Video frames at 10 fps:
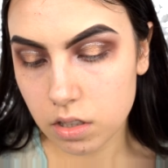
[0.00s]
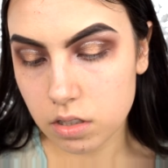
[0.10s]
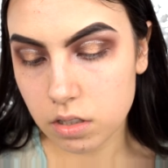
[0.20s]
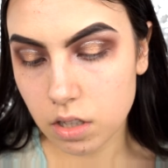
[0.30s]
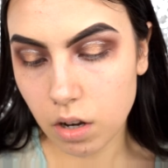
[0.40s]

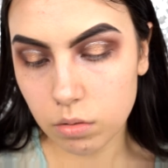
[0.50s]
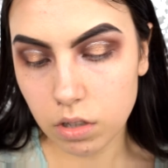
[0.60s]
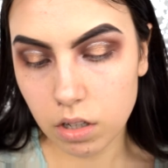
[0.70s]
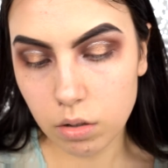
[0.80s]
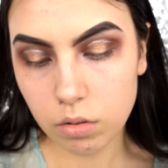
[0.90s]
this is how
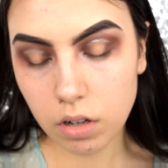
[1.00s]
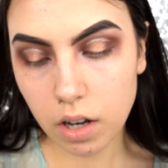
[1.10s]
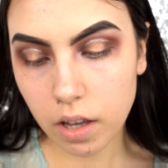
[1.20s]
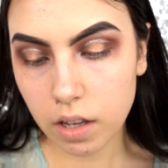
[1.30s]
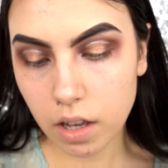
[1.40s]
they look
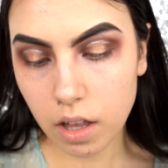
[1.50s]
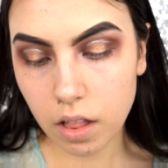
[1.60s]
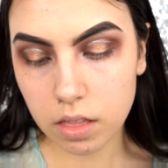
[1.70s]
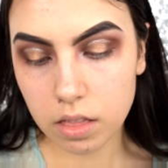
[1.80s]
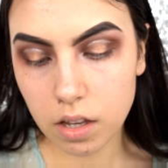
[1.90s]
like,
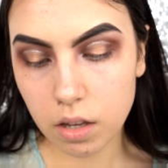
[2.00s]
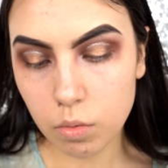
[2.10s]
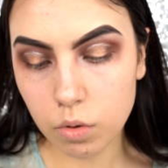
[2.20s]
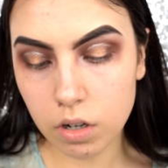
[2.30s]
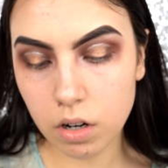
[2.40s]
and they
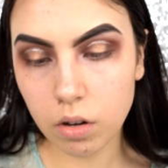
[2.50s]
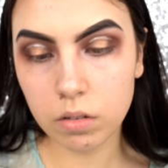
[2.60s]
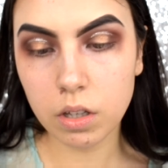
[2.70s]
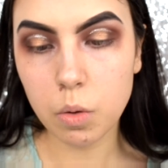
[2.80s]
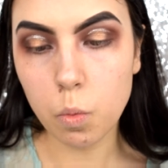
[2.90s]
were
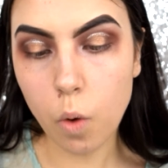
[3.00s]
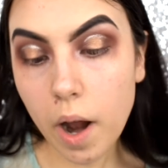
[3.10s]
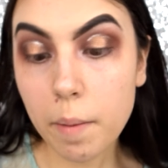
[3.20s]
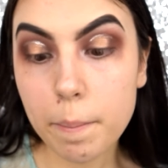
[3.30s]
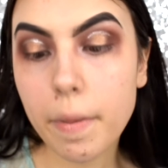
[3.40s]
only
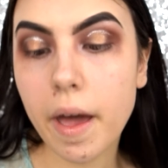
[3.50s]
£1.